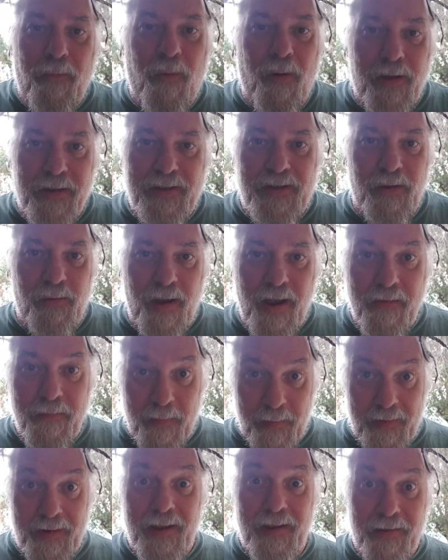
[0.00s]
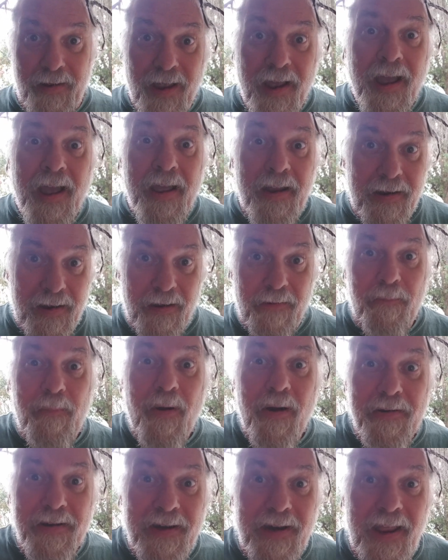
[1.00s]
whatsoever, but they
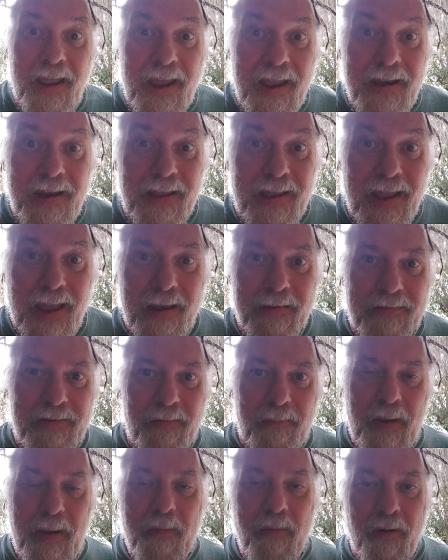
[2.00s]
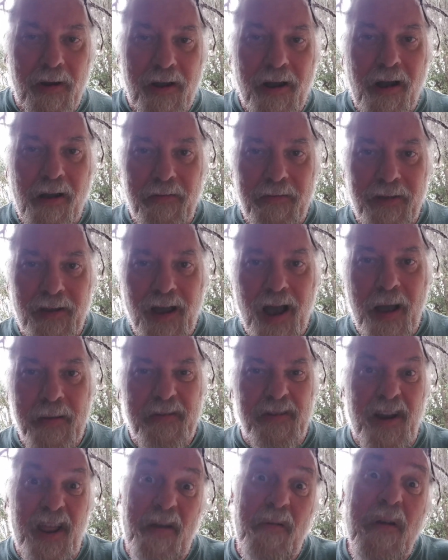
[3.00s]
parked in the handicap. So people were calling the cops.
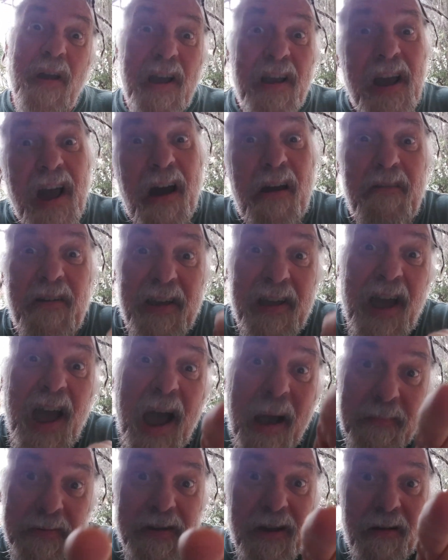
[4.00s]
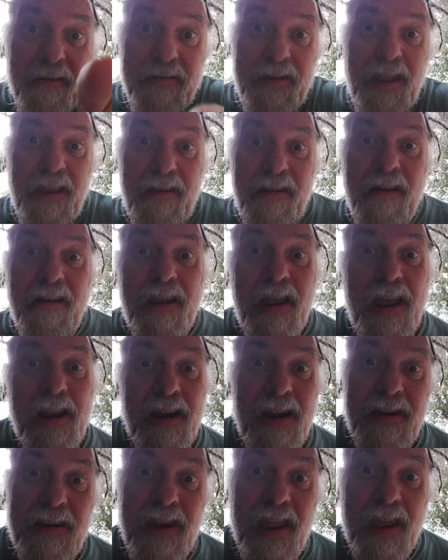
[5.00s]
They're like, we're calling the cops on you. You're getting a
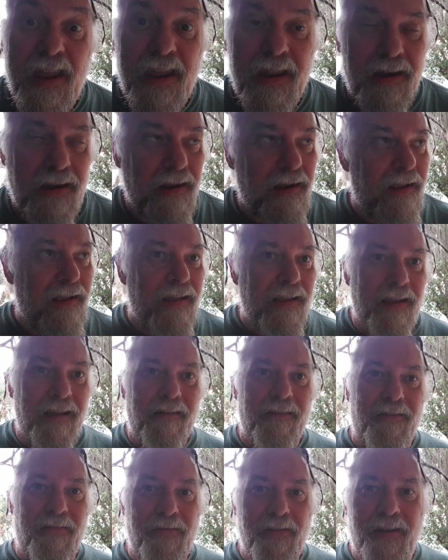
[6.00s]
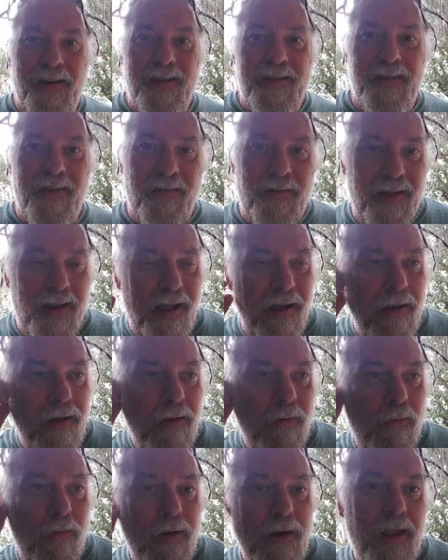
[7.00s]
ticket. That was funny as all get out.
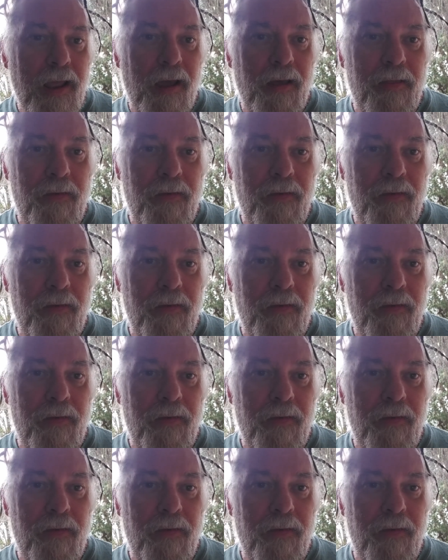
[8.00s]
Well, anyhow, the